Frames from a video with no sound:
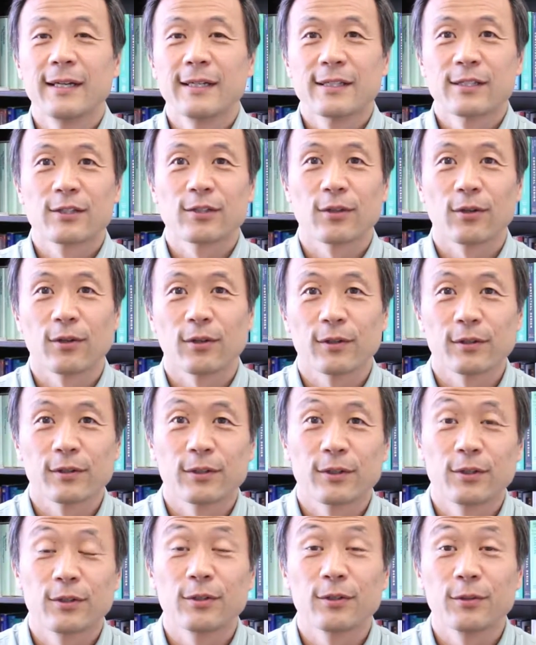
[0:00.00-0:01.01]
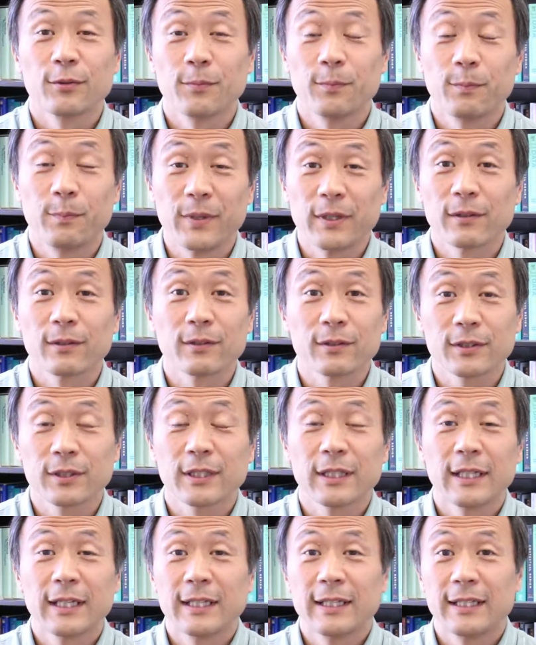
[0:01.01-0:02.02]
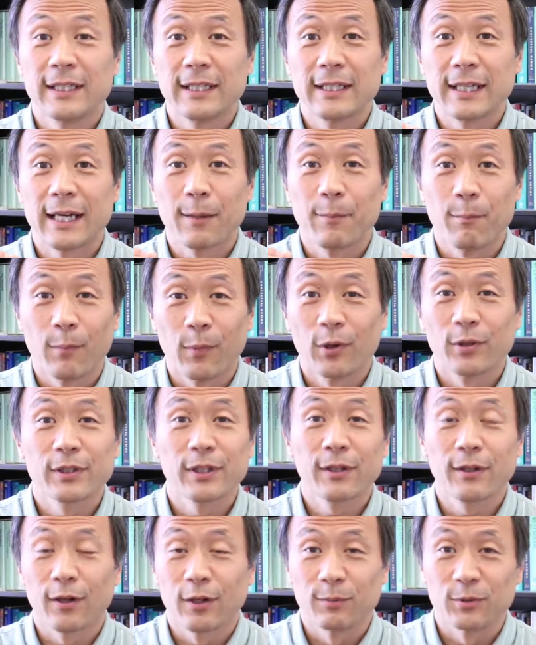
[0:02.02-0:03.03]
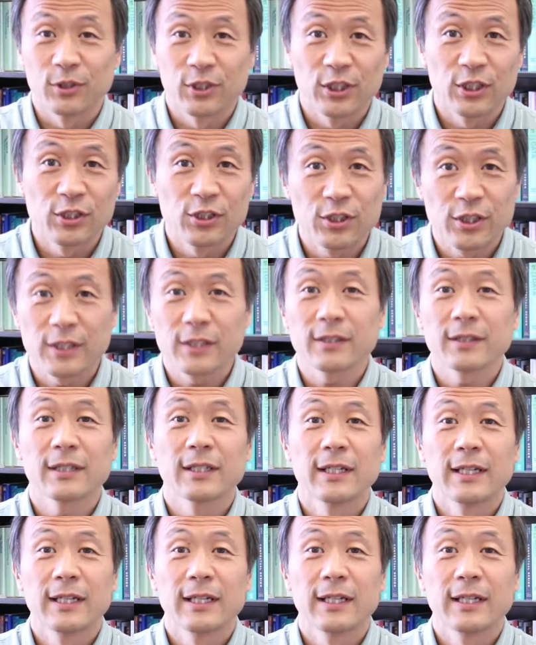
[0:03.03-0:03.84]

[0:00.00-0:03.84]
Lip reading: So to build the model of teaching